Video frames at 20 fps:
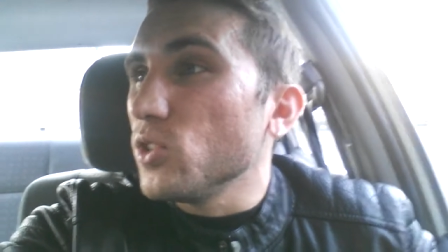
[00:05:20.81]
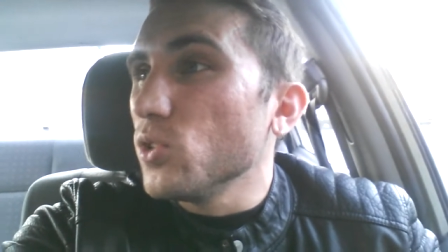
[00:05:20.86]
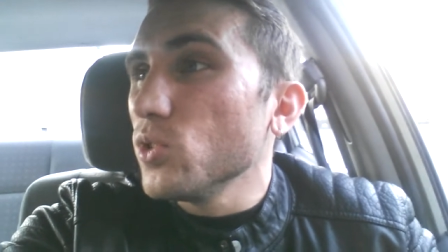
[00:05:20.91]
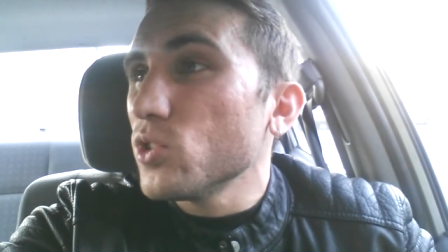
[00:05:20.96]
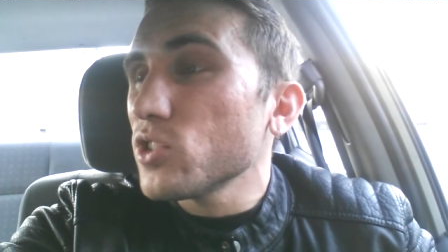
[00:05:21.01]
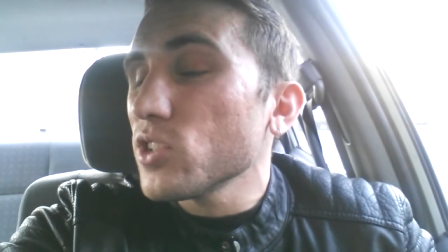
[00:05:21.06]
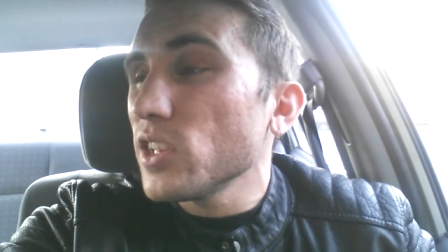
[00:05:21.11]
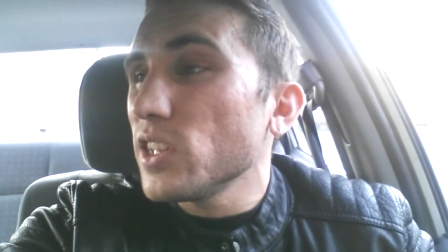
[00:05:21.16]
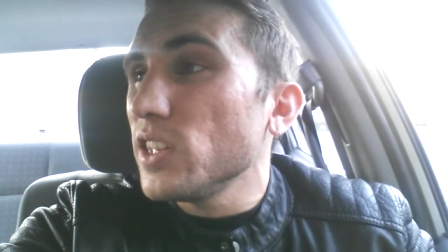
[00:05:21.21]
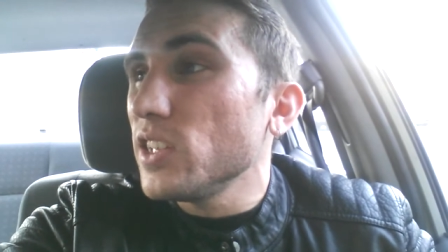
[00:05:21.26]

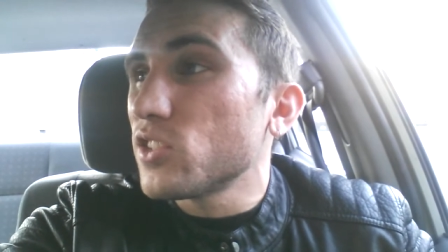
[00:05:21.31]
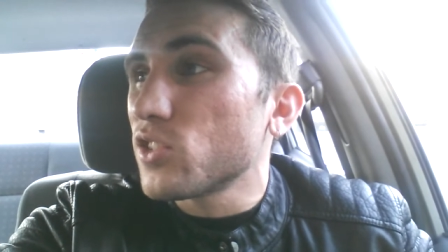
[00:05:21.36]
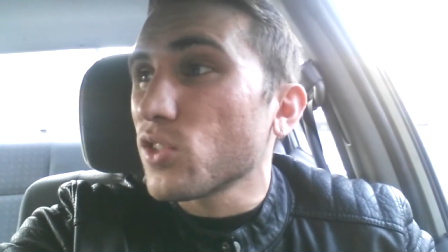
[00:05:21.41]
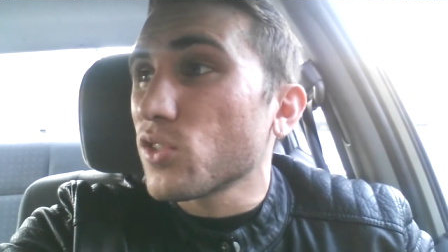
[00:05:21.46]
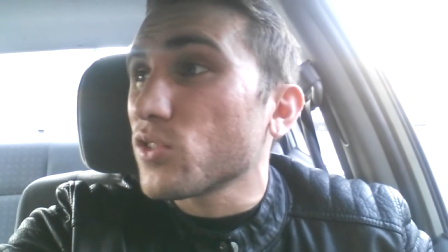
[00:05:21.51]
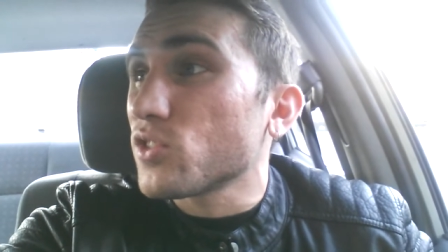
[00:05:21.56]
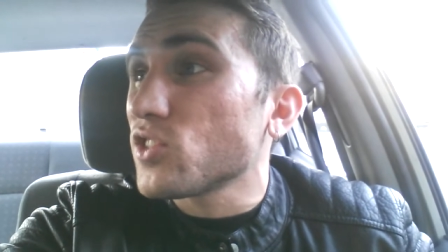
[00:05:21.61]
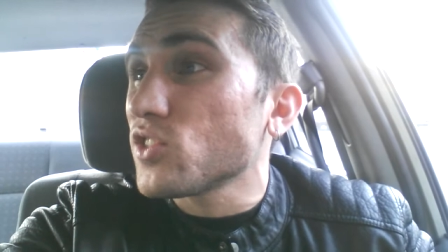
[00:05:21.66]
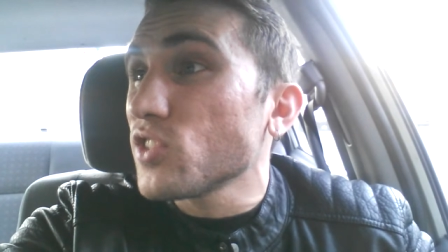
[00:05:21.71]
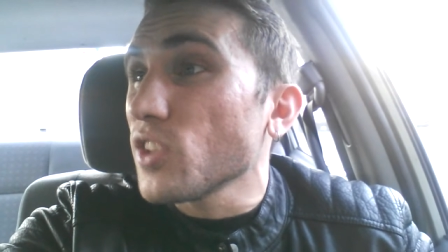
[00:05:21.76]
Usually these
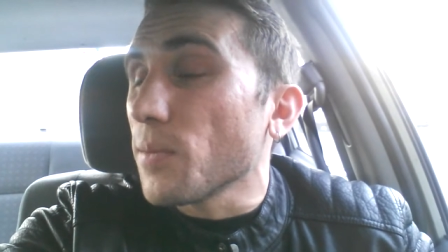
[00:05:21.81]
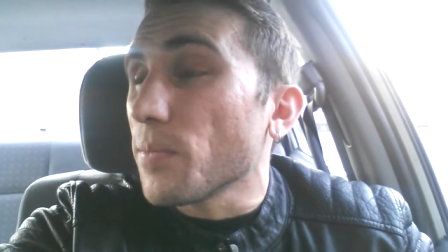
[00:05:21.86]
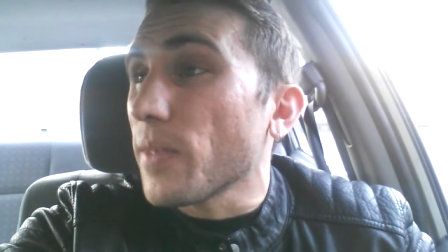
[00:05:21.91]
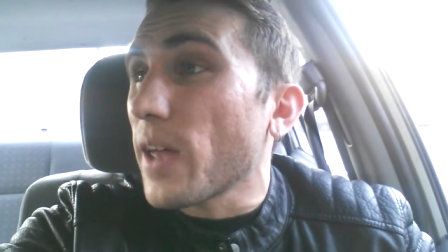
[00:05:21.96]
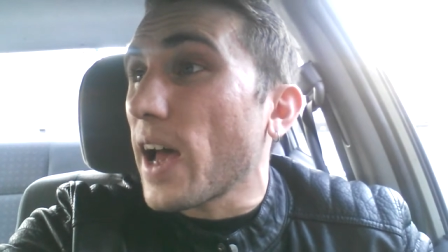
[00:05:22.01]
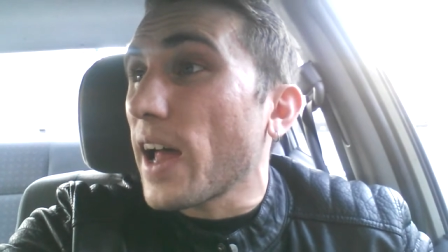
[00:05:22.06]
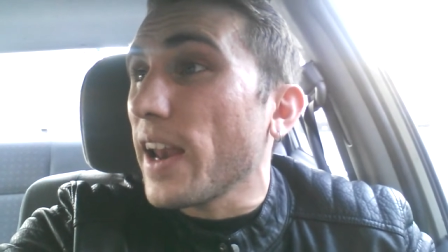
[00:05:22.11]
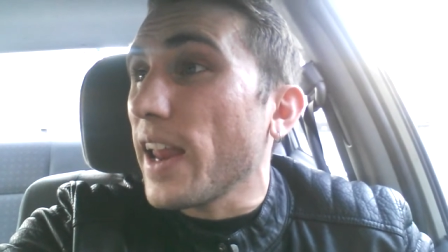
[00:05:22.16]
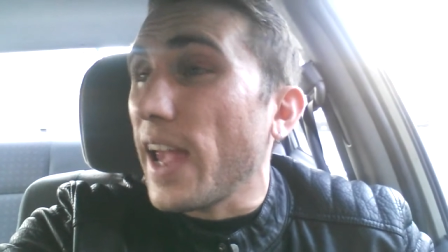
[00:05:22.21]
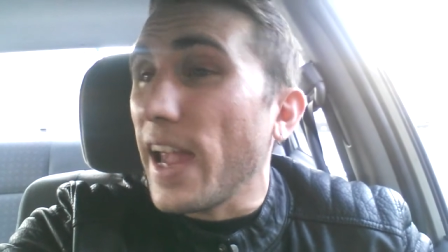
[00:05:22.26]
are
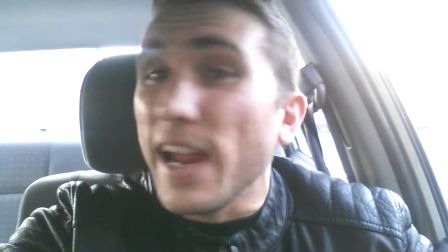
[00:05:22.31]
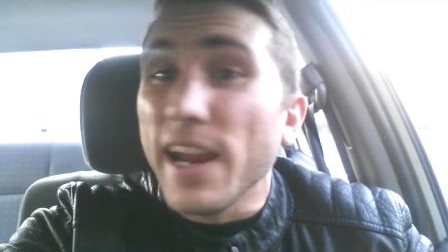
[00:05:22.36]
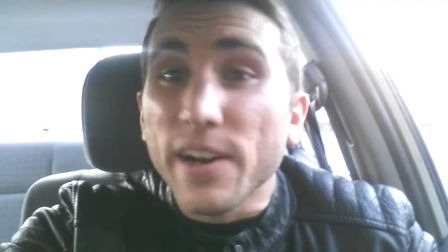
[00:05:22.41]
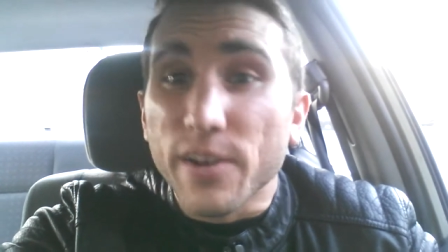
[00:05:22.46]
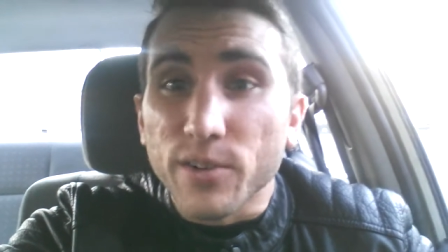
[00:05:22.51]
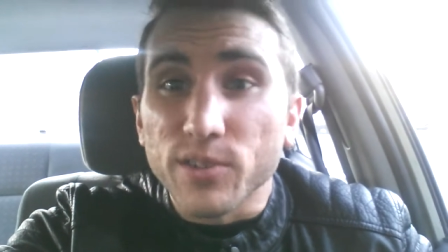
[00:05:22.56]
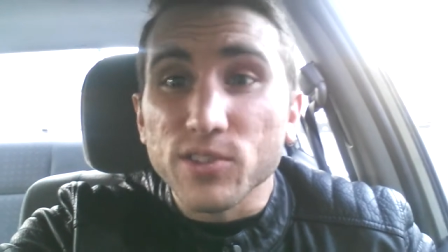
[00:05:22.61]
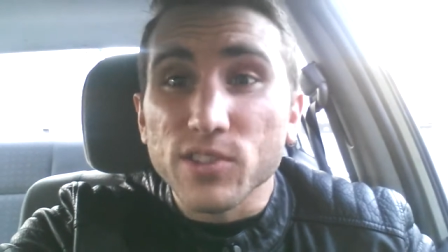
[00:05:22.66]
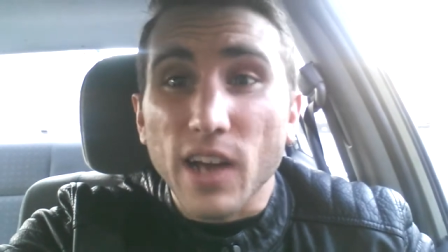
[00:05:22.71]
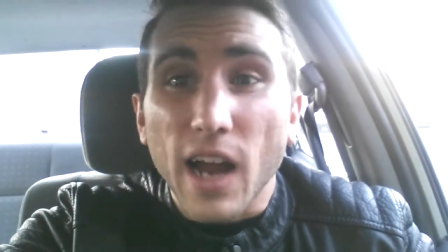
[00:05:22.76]
Slipknot
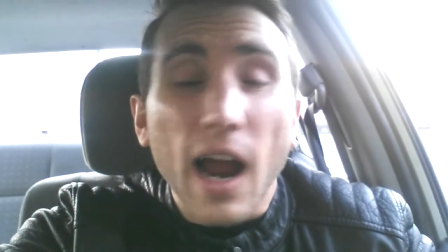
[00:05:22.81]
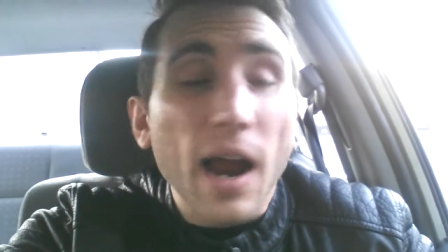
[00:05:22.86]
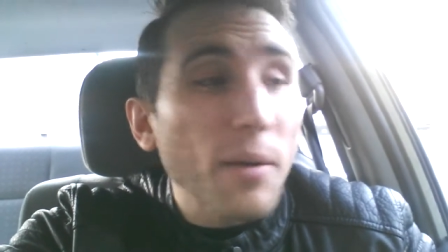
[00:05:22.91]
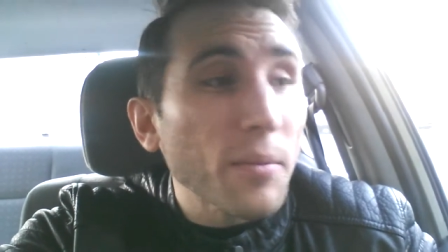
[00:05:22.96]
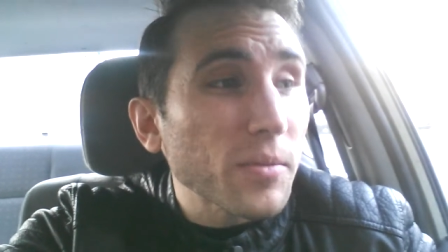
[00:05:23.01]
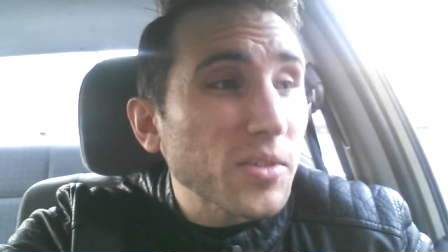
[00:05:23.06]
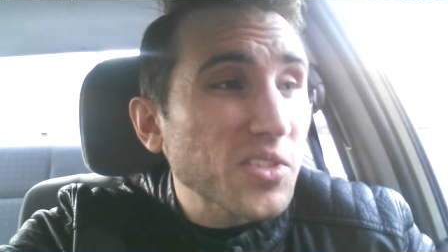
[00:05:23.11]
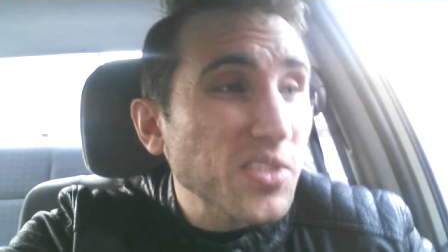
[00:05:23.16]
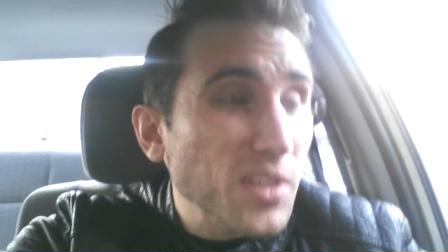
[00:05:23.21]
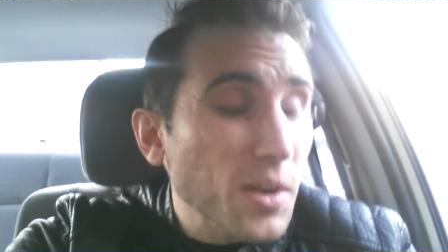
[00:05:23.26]
haters.
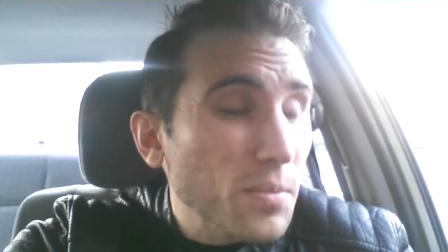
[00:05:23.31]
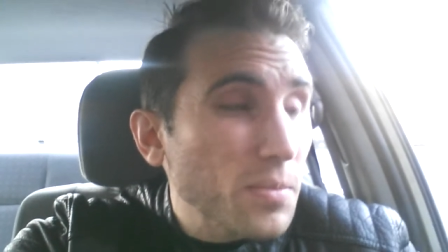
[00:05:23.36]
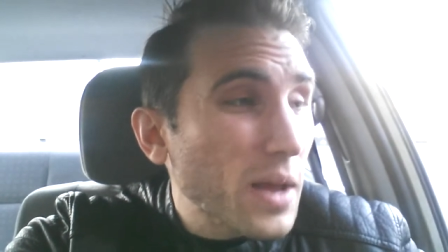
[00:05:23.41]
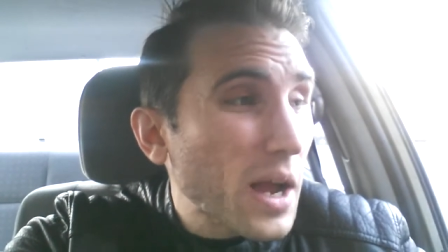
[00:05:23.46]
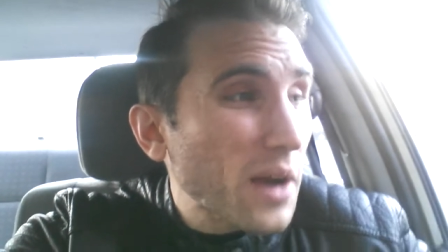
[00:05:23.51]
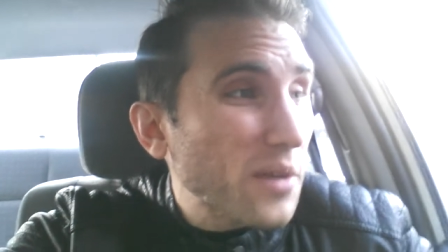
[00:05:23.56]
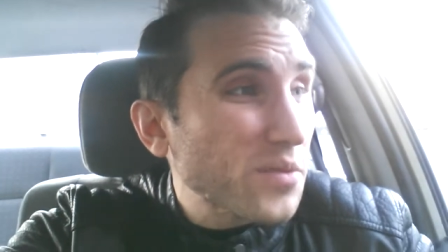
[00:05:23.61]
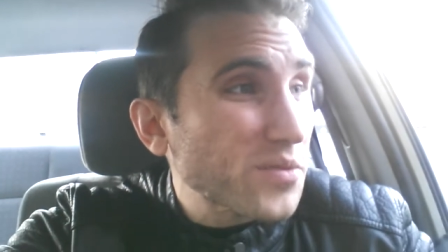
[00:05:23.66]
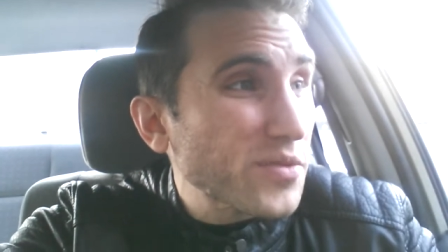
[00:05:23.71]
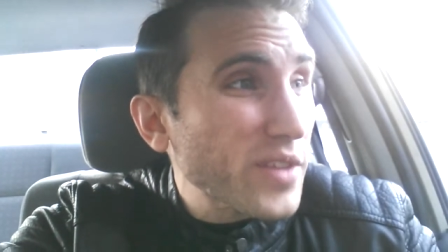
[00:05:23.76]
I'm a
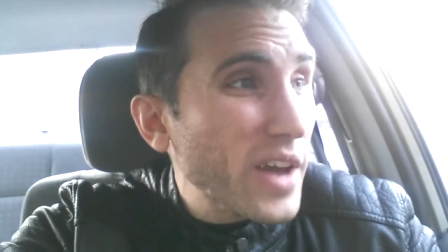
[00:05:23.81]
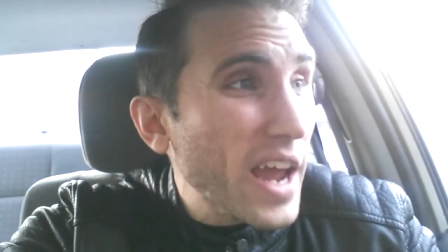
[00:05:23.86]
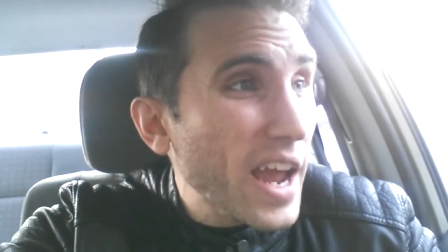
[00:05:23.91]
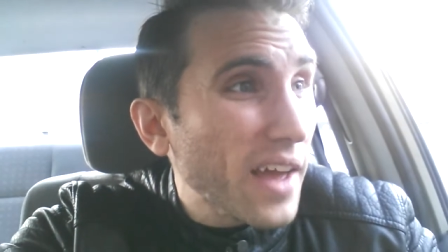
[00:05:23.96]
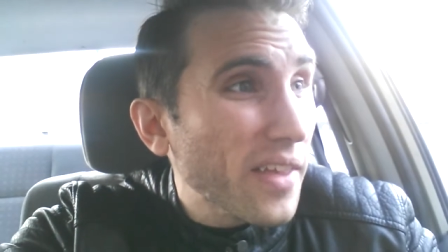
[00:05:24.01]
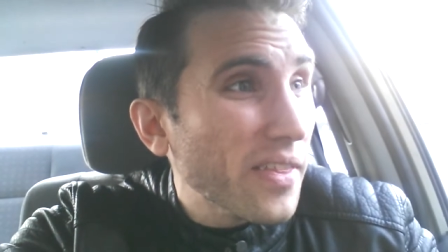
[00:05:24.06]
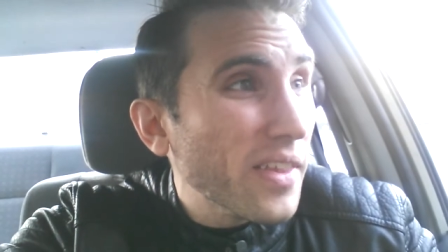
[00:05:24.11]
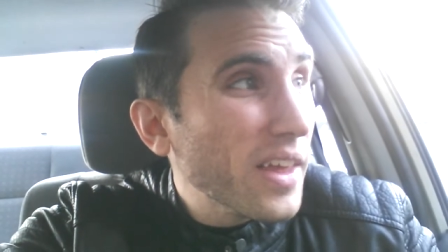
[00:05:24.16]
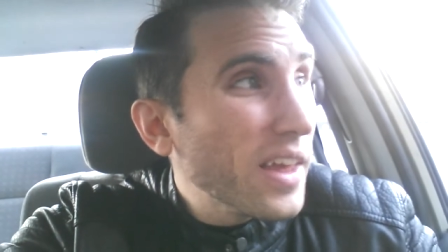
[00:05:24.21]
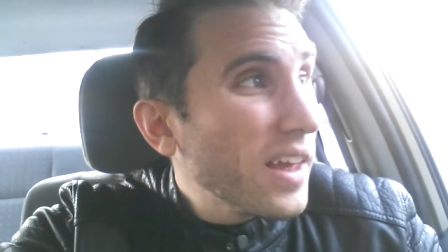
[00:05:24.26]
Slipknot
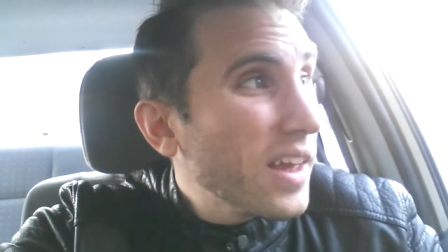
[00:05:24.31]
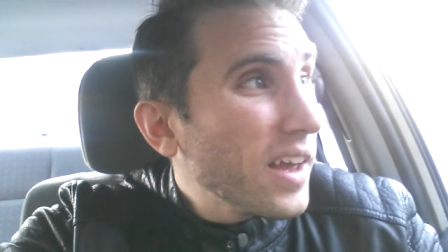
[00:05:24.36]
fan.